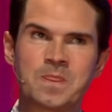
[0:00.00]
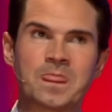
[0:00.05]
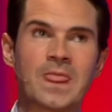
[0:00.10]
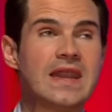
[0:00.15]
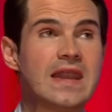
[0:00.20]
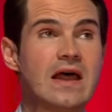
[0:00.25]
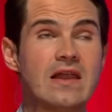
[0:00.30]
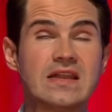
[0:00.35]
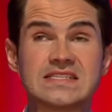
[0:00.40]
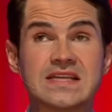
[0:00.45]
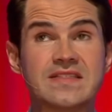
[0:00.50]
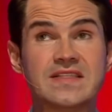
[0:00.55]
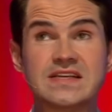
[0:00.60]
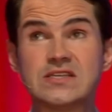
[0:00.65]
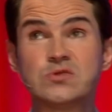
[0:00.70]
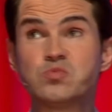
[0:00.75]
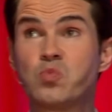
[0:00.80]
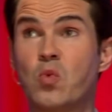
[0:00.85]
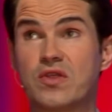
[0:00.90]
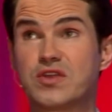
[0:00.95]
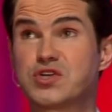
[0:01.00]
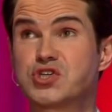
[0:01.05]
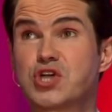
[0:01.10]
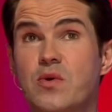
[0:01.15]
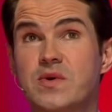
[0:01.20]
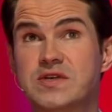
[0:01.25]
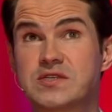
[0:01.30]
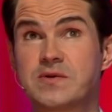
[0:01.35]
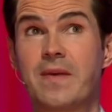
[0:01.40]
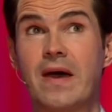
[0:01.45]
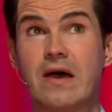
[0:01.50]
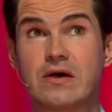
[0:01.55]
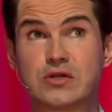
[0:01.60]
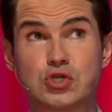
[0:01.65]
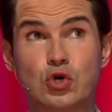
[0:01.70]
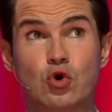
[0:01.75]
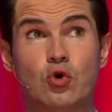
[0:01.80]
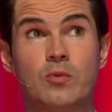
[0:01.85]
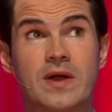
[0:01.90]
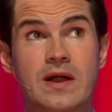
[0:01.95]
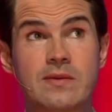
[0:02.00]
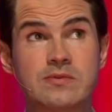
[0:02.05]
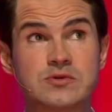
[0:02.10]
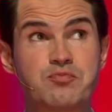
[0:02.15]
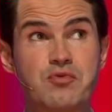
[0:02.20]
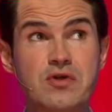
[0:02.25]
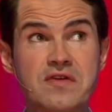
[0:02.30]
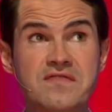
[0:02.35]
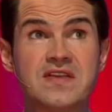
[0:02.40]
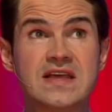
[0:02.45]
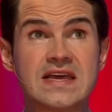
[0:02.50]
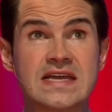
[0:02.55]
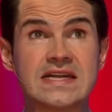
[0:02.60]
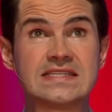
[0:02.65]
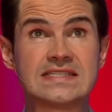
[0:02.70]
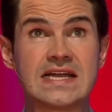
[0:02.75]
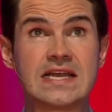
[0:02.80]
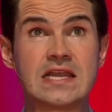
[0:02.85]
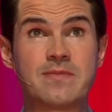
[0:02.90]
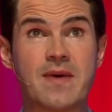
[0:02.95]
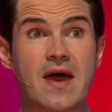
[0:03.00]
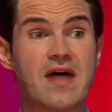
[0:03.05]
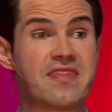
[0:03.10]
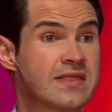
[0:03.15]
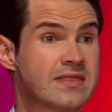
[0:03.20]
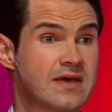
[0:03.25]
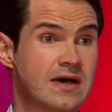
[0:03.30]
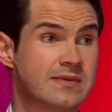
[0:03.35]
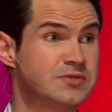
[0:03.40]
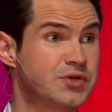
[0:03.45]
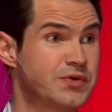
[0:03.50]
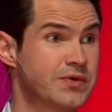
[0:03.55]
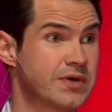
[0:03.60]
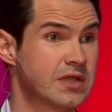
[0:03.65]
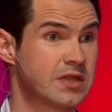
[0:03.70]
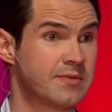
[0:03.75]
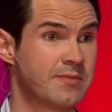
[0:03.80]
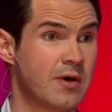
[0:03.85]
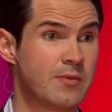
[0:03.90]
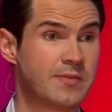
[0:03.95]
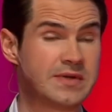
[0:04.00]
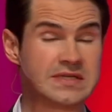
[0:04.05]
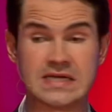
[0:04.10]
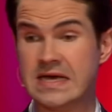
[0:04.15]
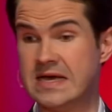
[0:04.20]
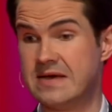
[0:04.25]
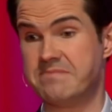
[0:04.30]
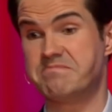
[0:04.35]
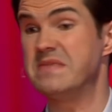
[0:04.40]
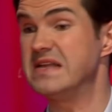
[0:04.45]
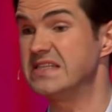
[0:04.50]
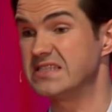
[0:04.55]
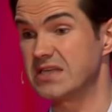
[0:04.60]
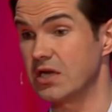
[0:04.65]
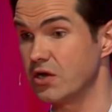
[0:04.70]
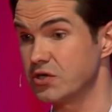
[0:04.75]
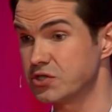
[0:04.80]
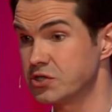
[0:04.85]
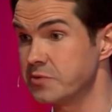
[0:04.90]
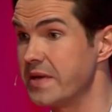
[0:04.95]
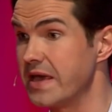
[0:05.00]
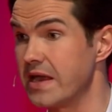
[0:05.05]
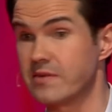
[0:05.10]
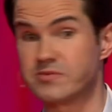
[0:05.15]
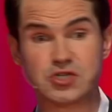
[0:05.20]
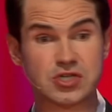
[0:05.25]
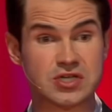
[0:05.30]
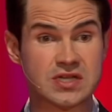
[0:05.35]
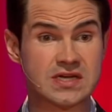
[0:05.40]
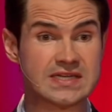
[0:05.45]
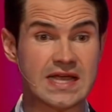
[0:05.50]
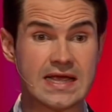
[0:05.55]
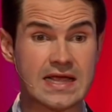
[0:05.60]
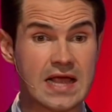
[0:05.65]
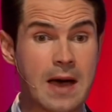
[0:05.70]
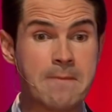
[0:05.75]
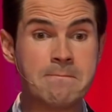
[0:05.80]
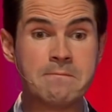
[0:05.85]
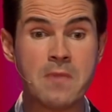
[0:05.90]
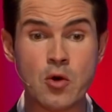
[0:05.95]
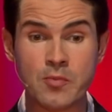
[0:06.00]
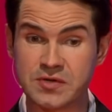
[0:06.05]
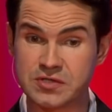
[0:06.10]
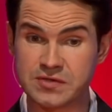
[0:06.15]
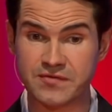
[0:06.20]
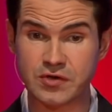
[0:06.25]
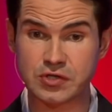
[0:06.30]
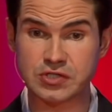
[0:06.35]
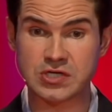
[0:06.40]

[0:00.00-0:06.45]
Now, listen, this isn't what the show is about at all, but I was briefly going to tell you about a thing that I'm doing at the moment. It means a lot to me, and I was just going to take a moment of your